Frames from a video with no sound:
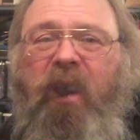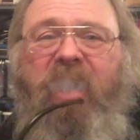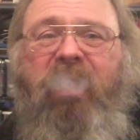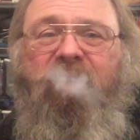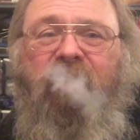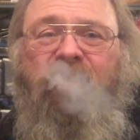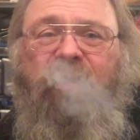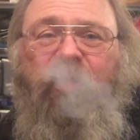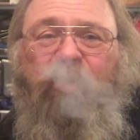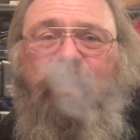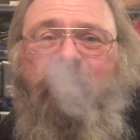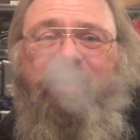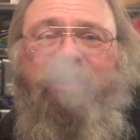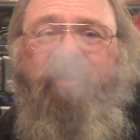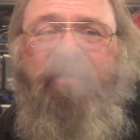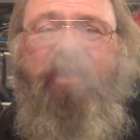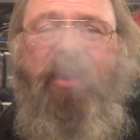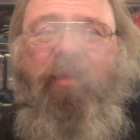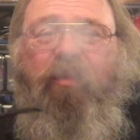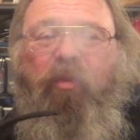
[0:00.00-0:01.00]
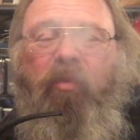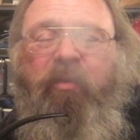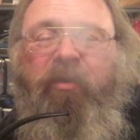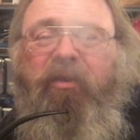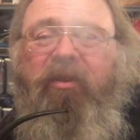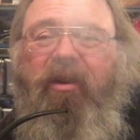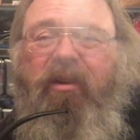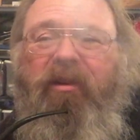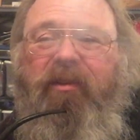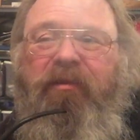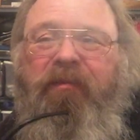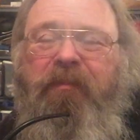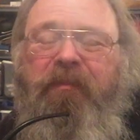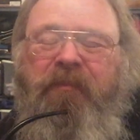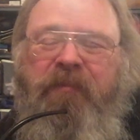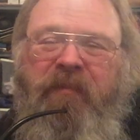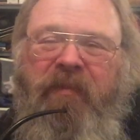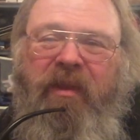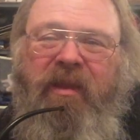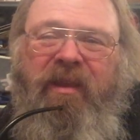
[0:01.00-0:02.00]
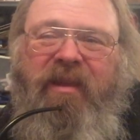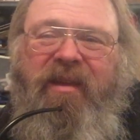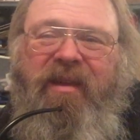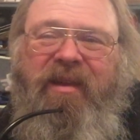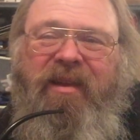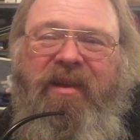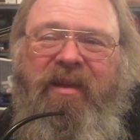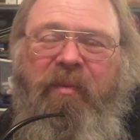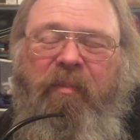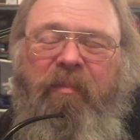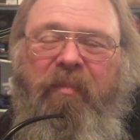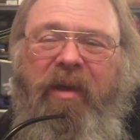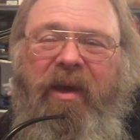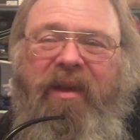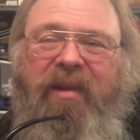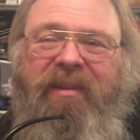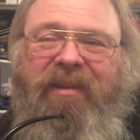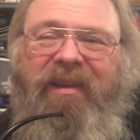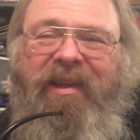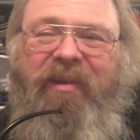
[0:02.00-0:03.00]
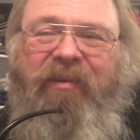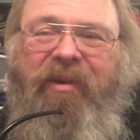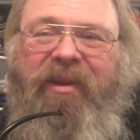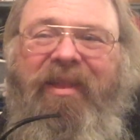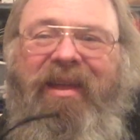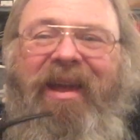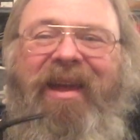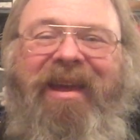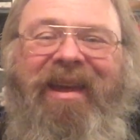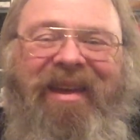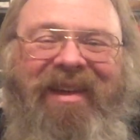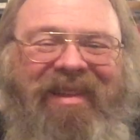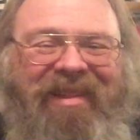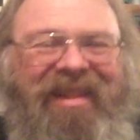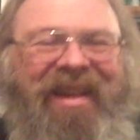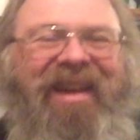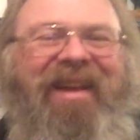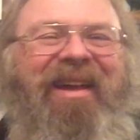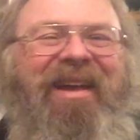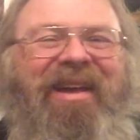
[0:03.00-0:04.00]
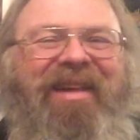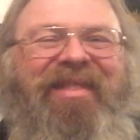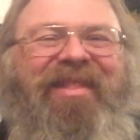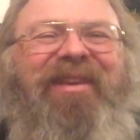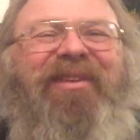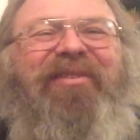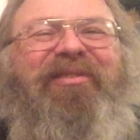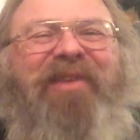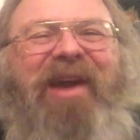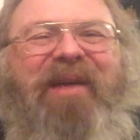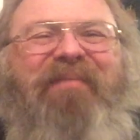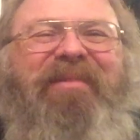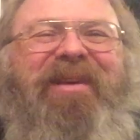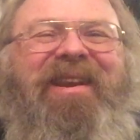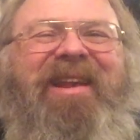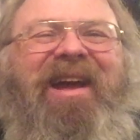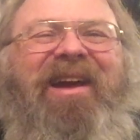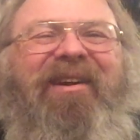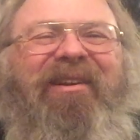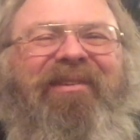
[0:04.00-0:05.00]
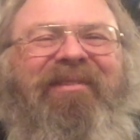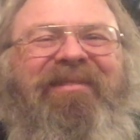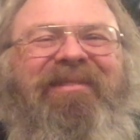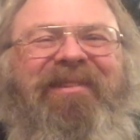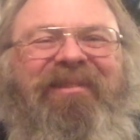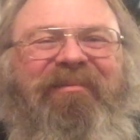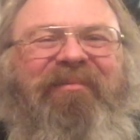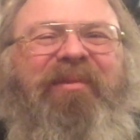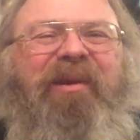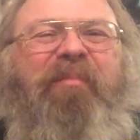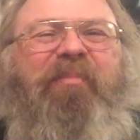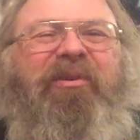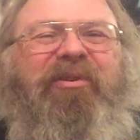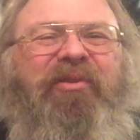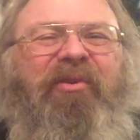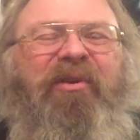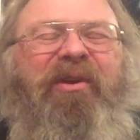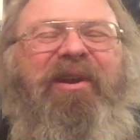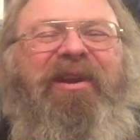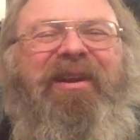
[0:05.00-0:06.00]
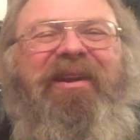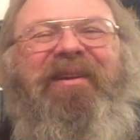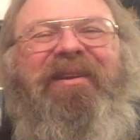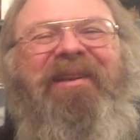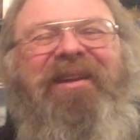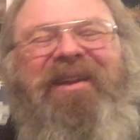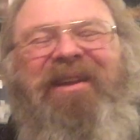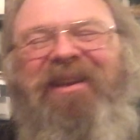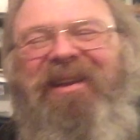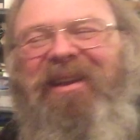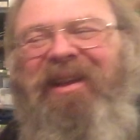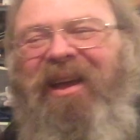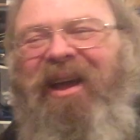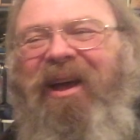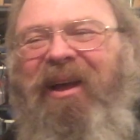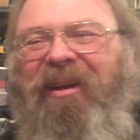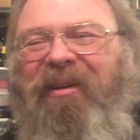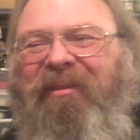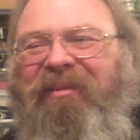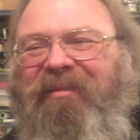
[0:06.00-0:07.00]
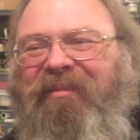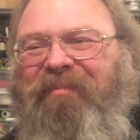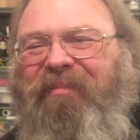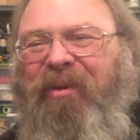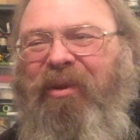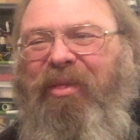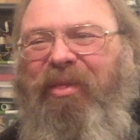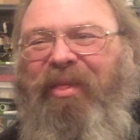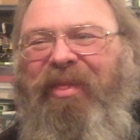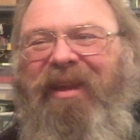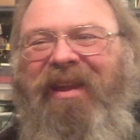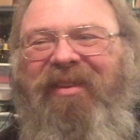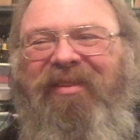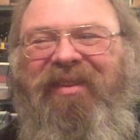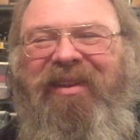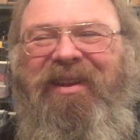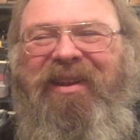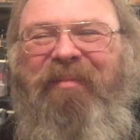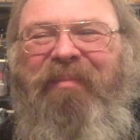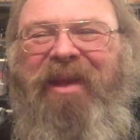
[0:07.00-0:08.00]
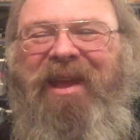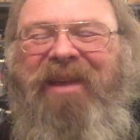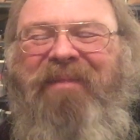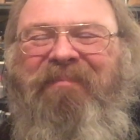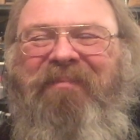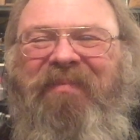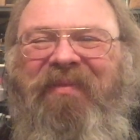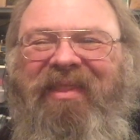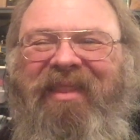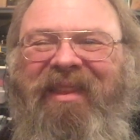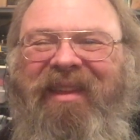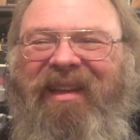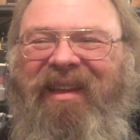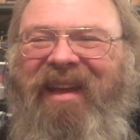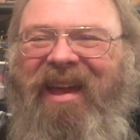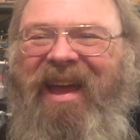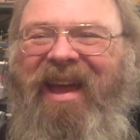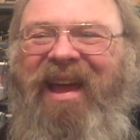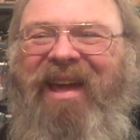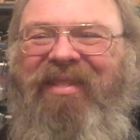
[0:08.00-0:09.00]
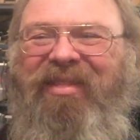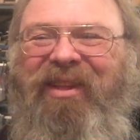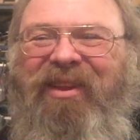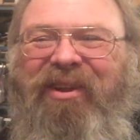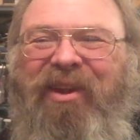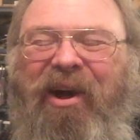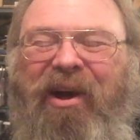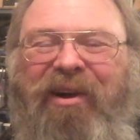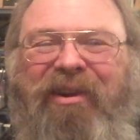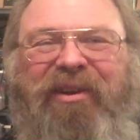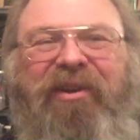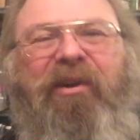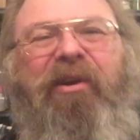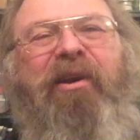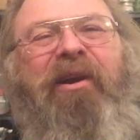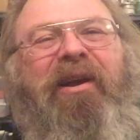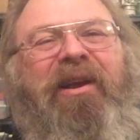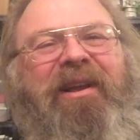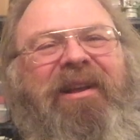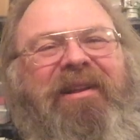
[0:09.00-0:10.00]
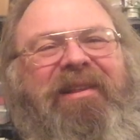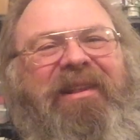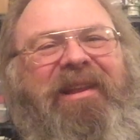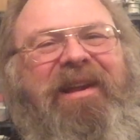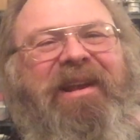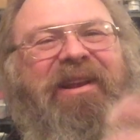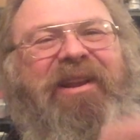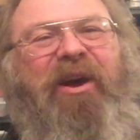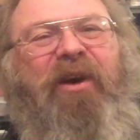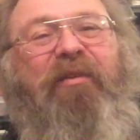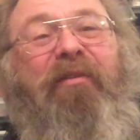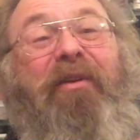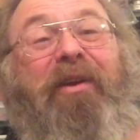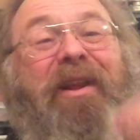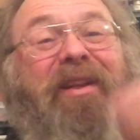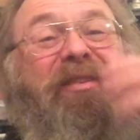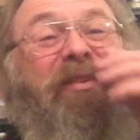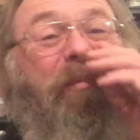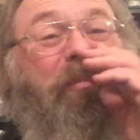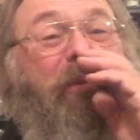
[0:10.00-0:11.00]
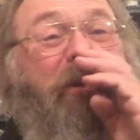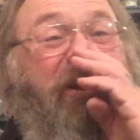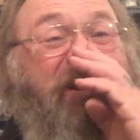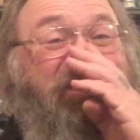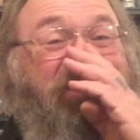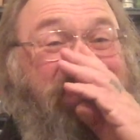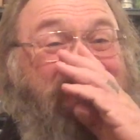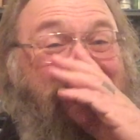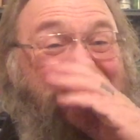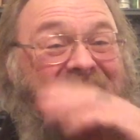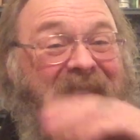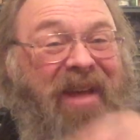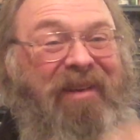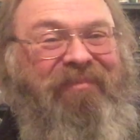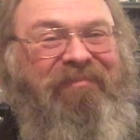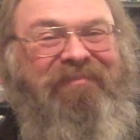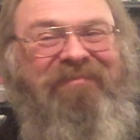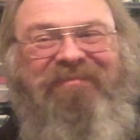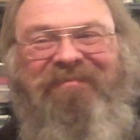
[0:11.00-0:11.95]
I don't know what this table was called. But anyway, they strapped me down preparatory to putting things into me. And the doctor leaned over, and he's a British guy